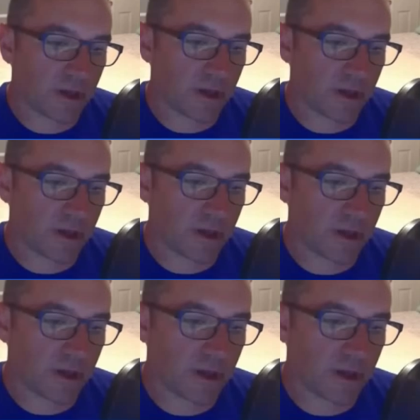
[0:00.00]
comment
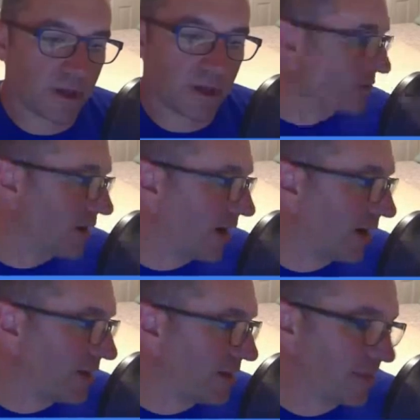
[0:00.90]
out. So I
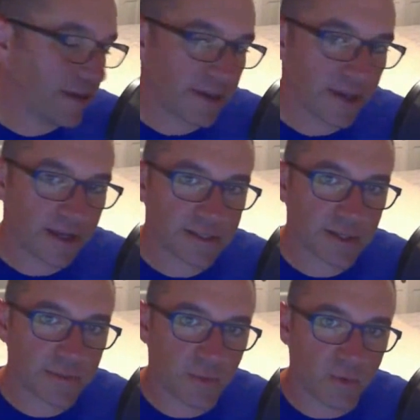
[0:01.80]
think at some
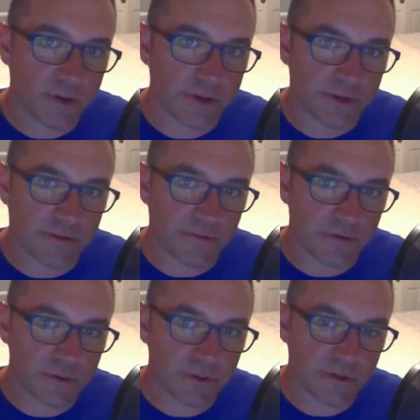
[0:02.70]
point in the future,
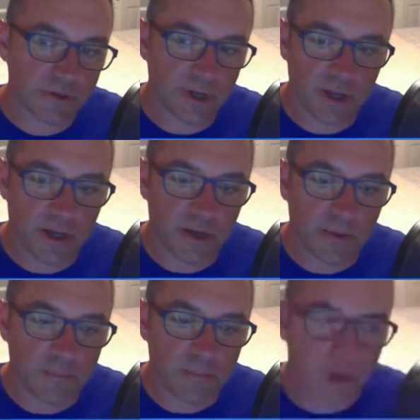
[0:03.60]
making
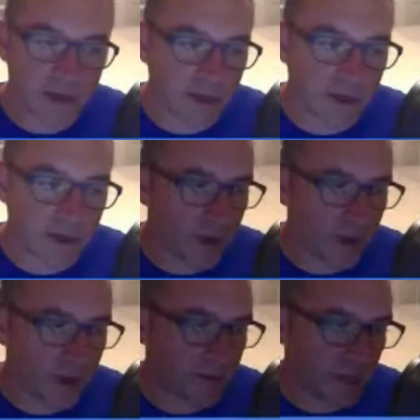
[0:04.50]
random
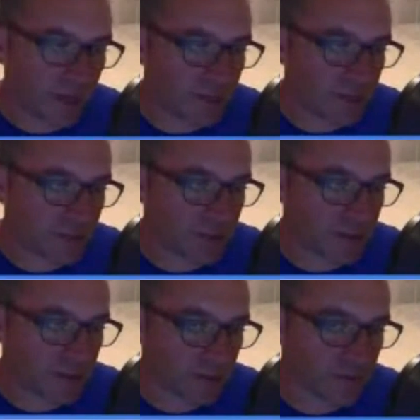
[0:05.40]
changes to servers
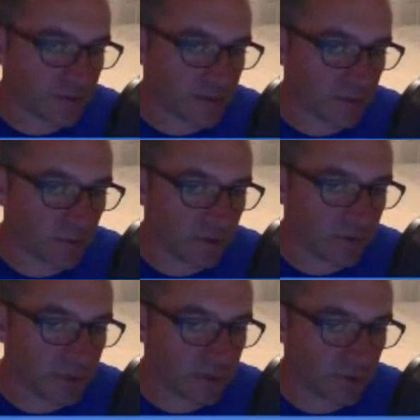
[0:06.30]
will be treated
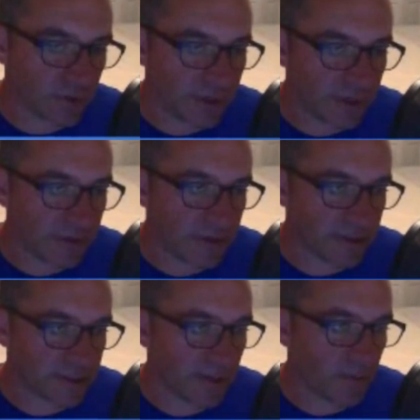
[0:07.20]
the same way that we
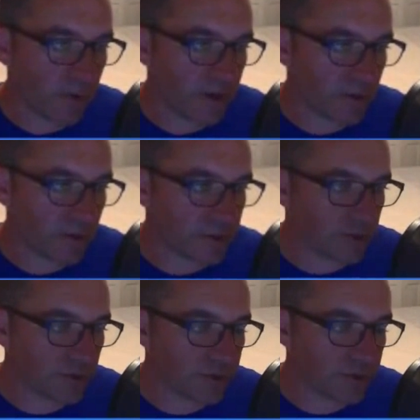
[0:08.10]
treat security
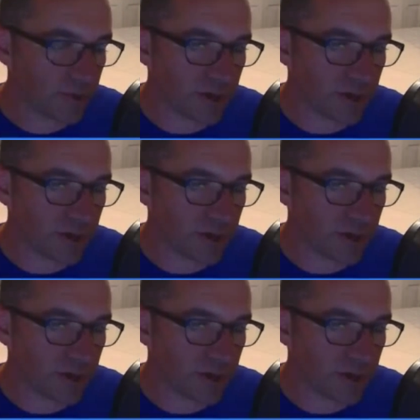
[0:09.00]
incidents.